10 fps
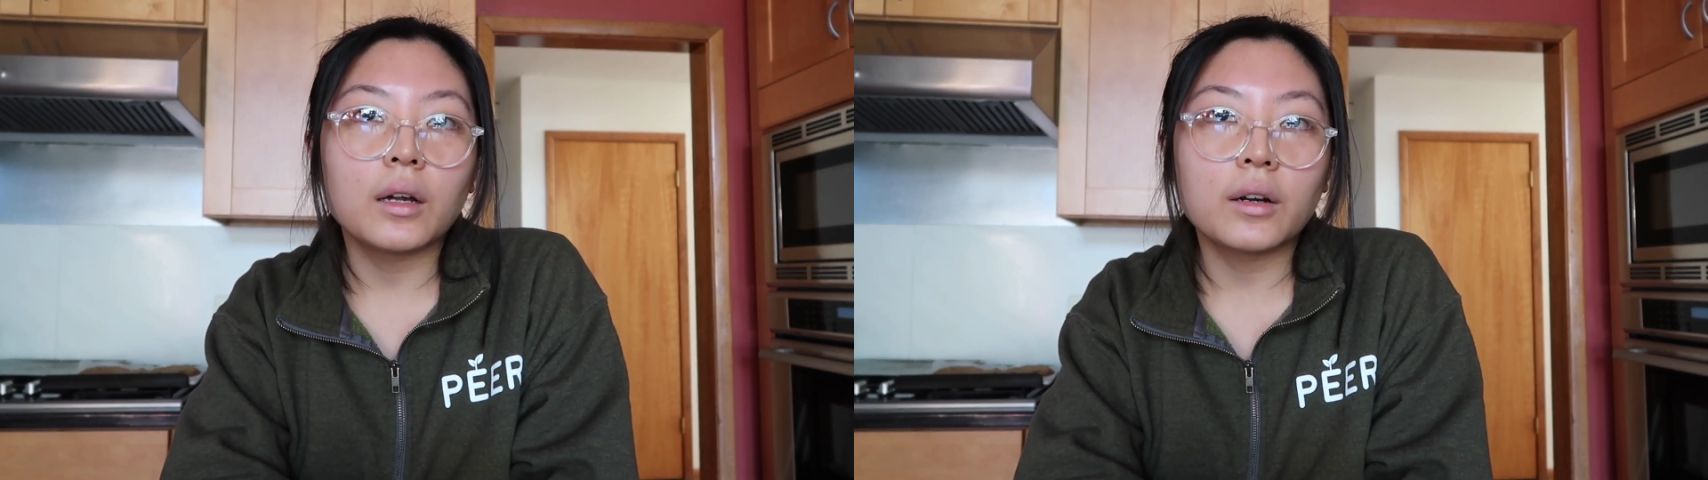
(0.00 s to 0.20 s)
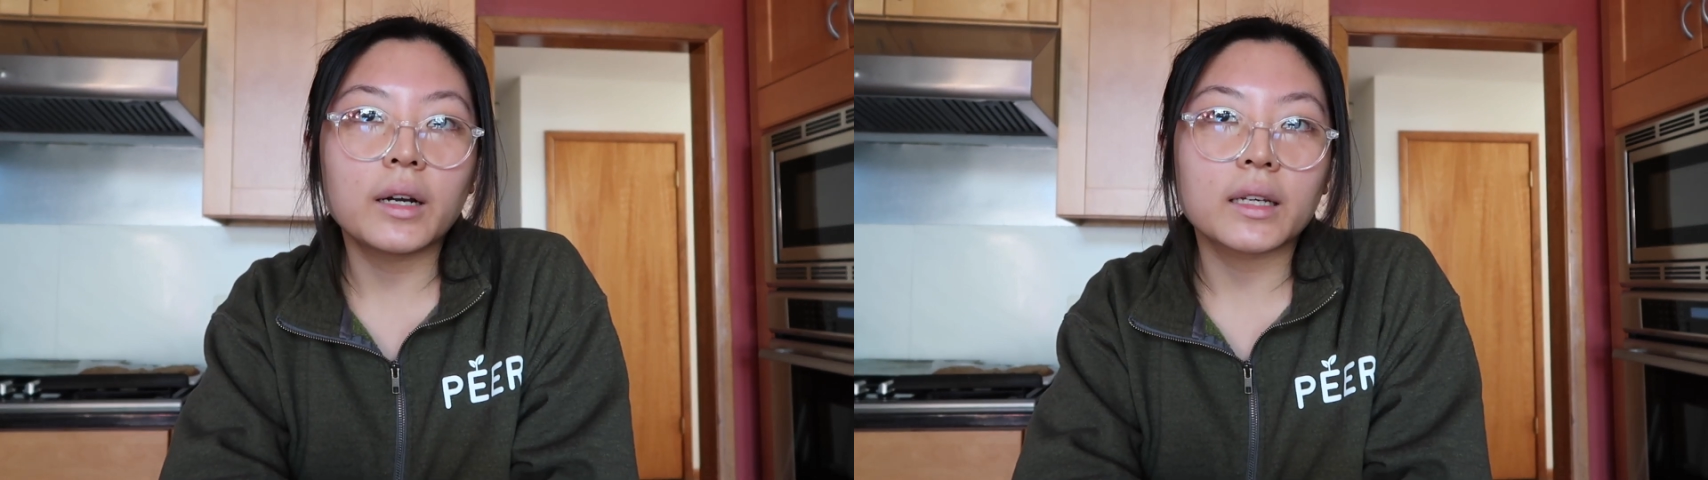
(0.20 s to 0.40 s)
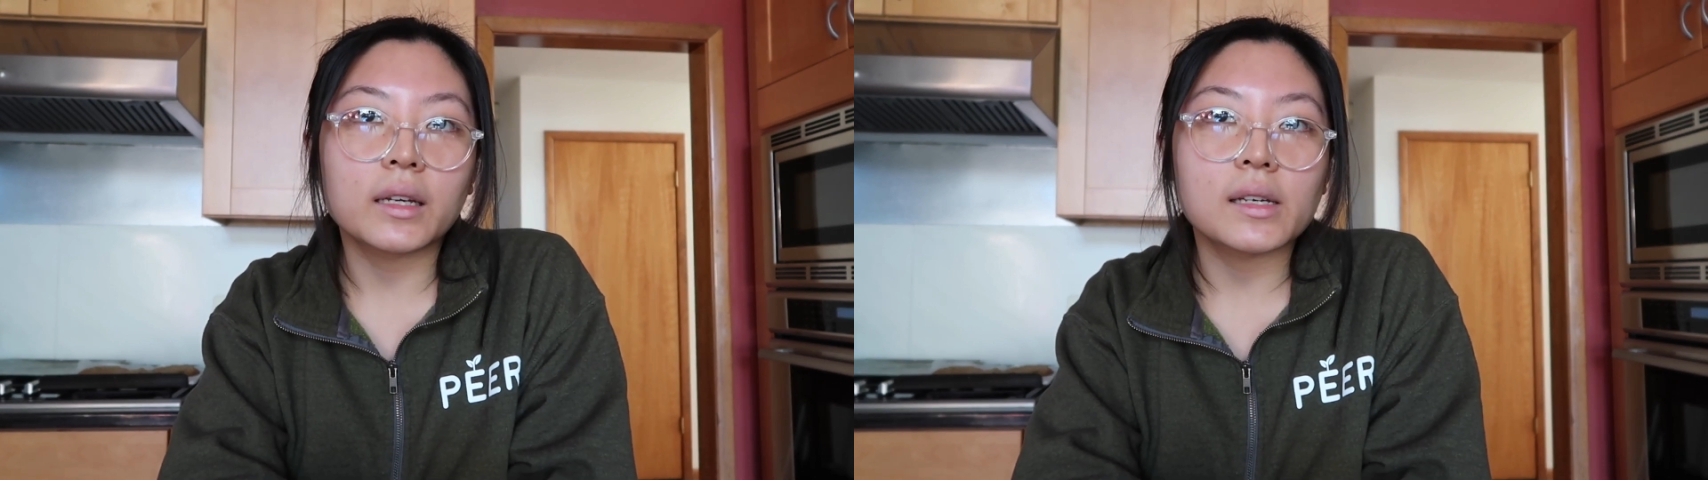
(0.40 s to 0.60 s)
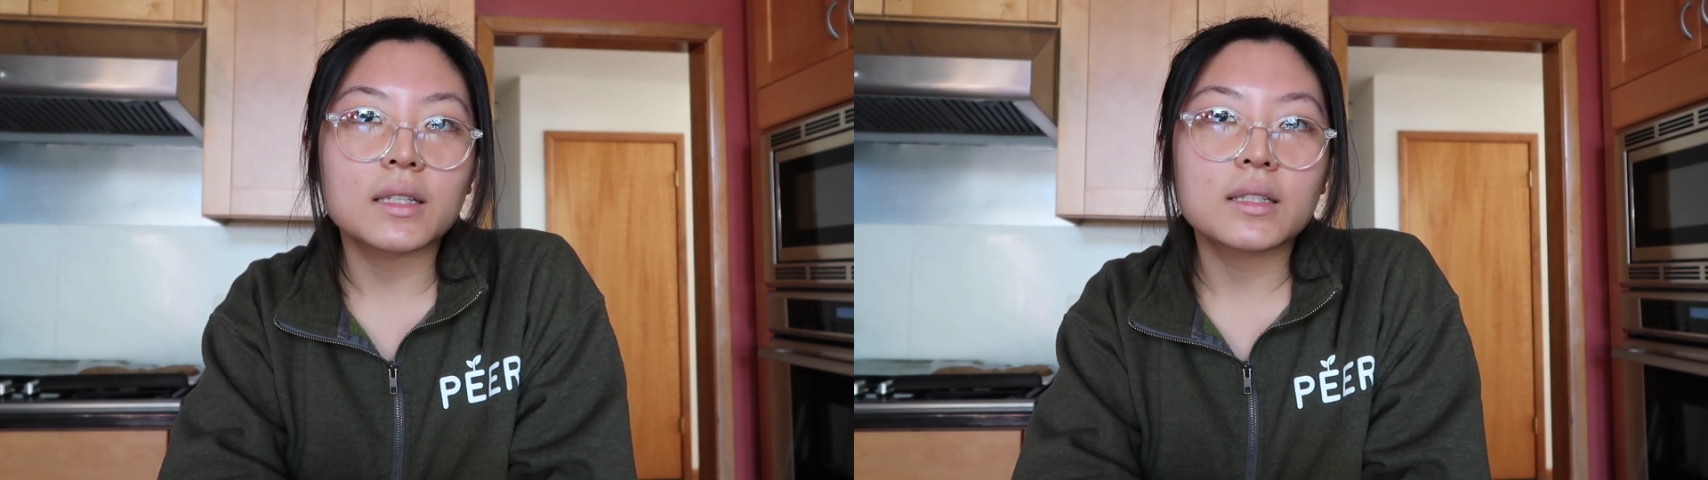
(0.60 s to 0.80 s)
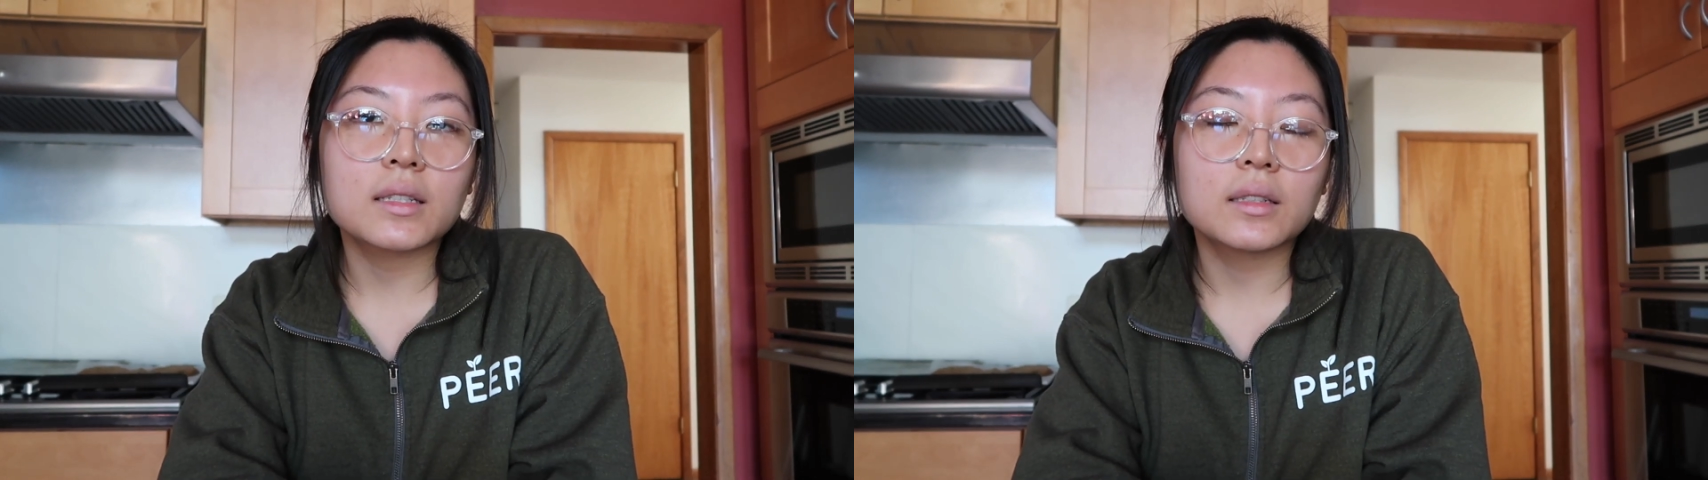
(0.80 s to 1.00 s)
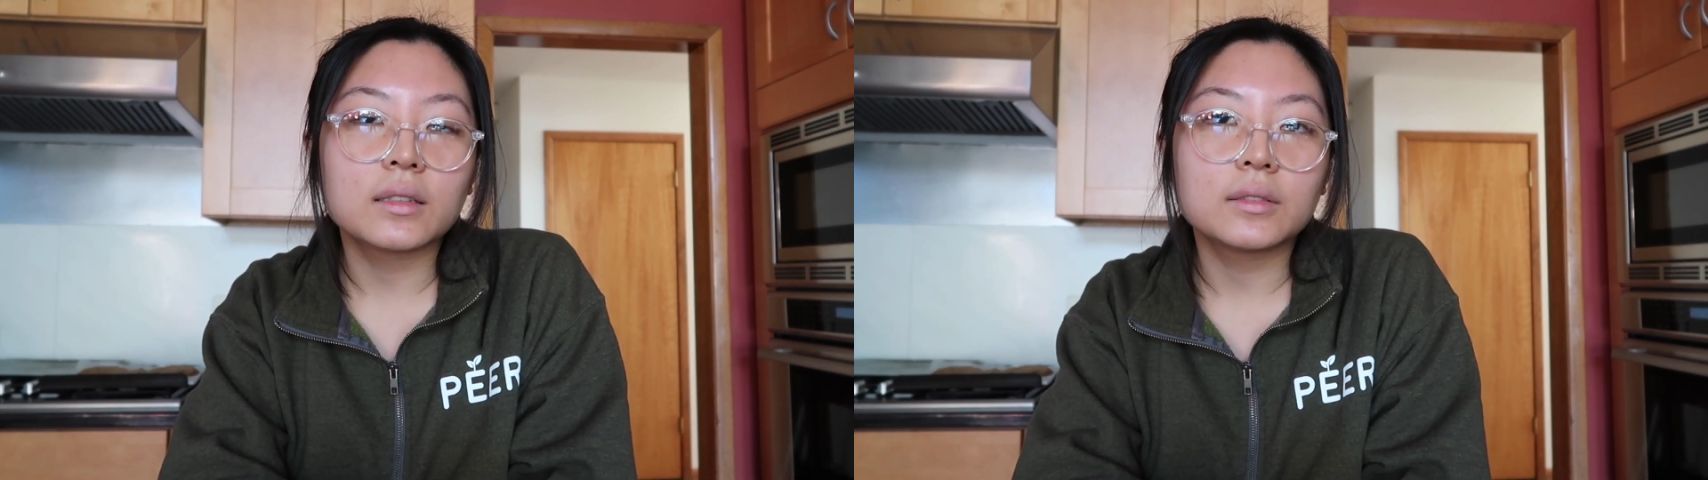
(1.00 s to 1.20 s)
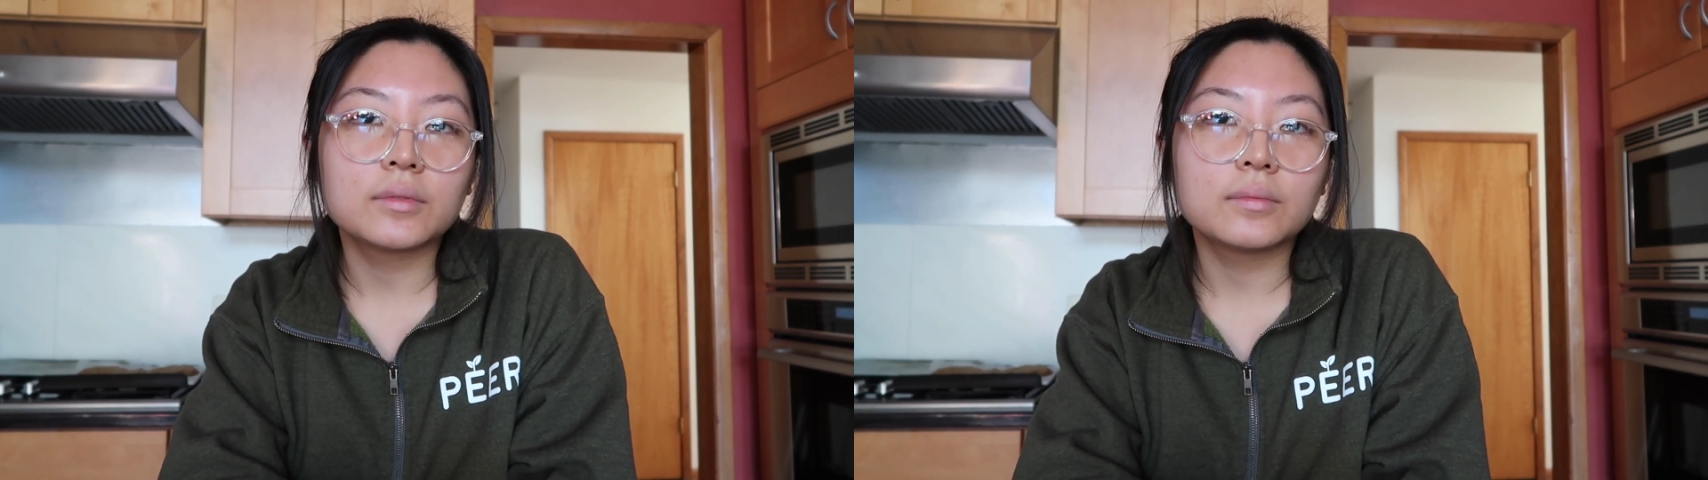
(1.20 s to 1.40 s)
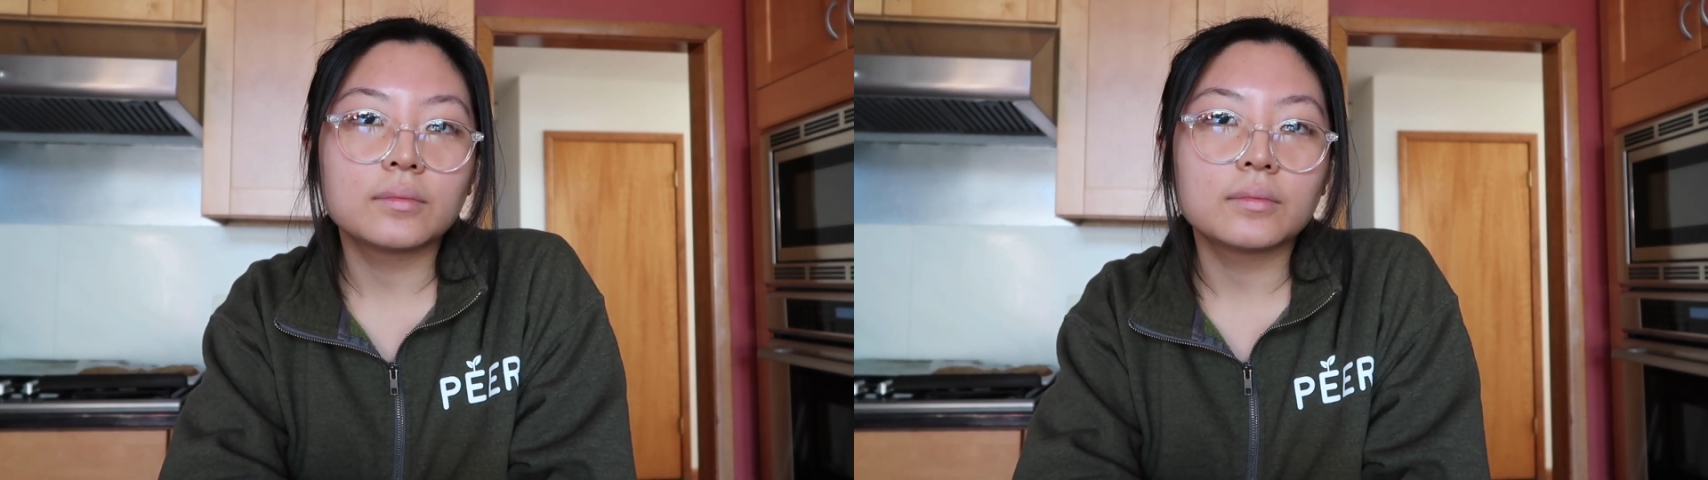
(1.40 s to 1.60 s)
All right, guys,
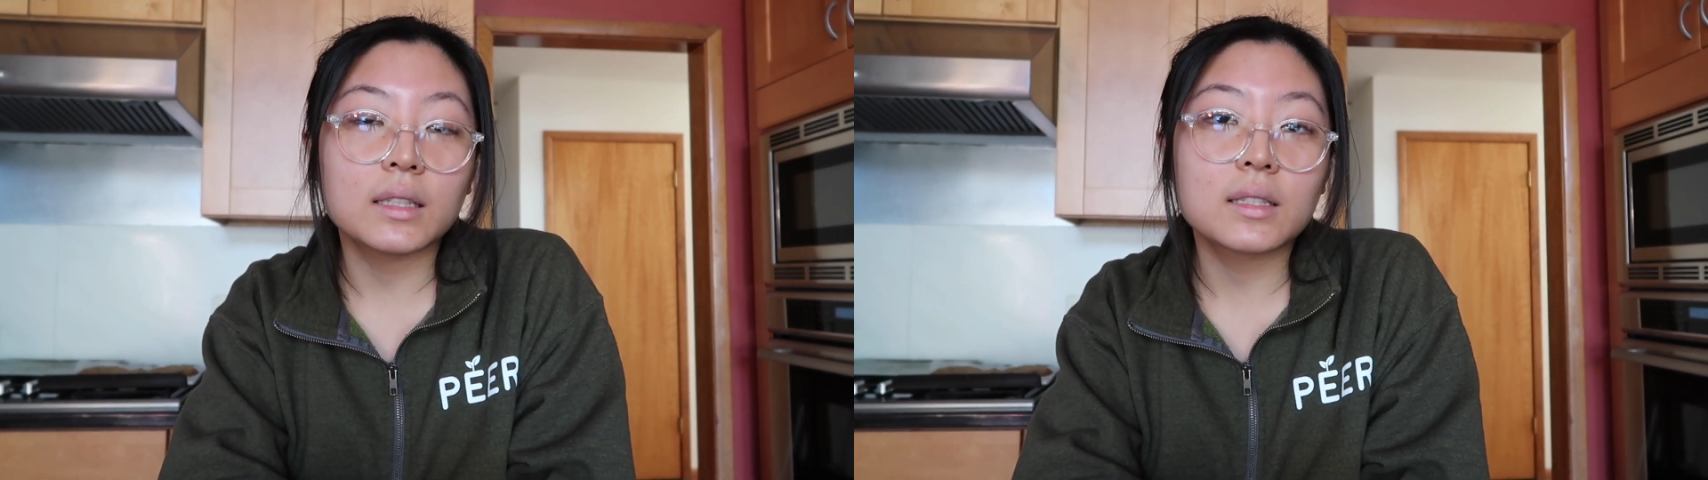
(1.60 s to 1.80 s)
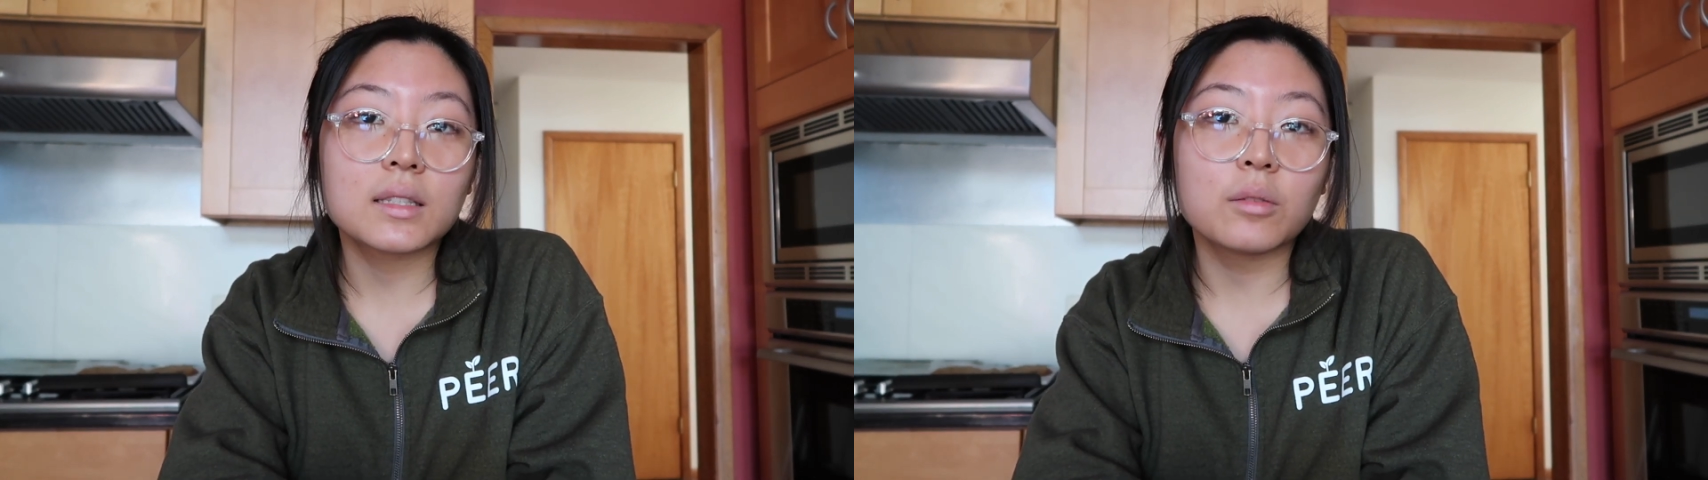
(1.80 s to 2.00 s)
it's